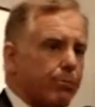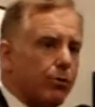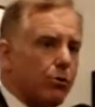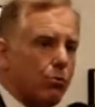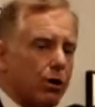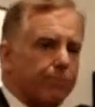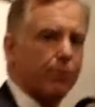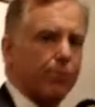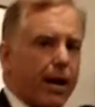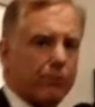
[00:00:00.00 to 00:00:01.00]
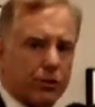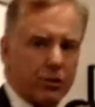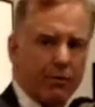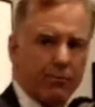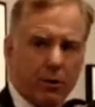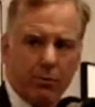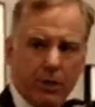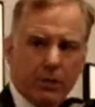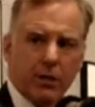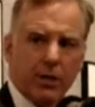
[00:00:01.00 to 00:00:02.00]
people who work for Microsoft, where I
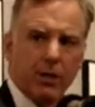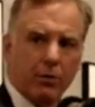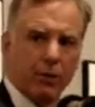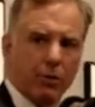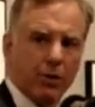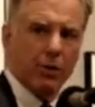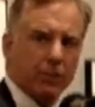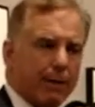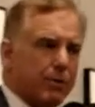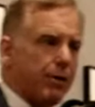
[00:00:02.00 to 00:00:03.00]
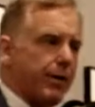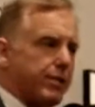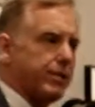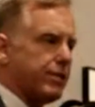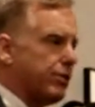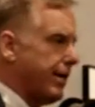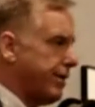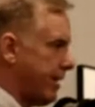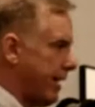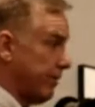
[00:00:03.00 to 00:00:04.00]
was in one of the stops I made
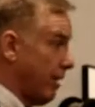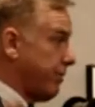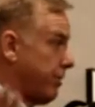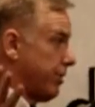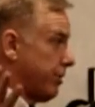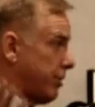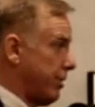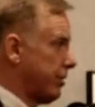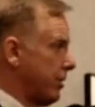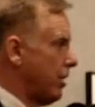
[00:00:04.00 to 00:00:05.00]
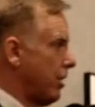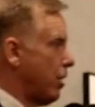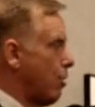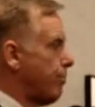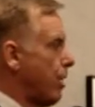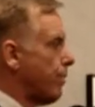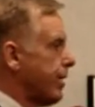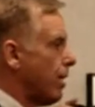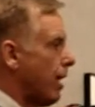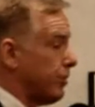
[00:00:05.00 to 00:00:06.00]
yesterday. They love their insurance. But
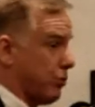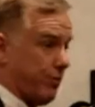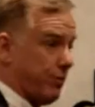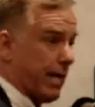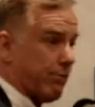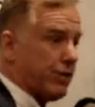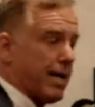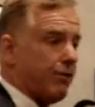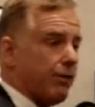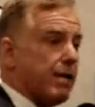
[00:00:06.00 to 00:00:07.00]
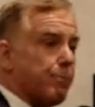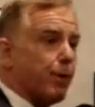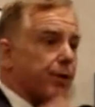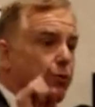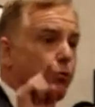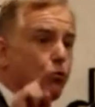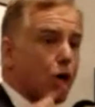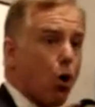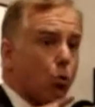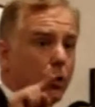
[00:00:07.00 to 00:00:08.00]
we are, so if you like what you have, you can keep it. But if you
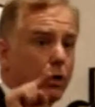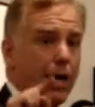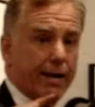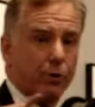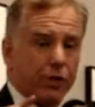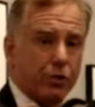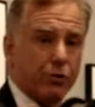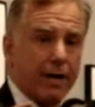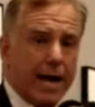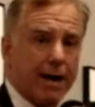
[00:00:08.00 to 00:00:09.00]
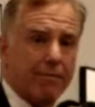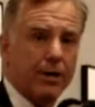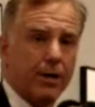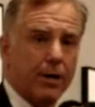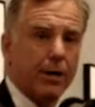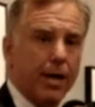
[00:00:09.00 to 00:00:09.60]
don't like what you have,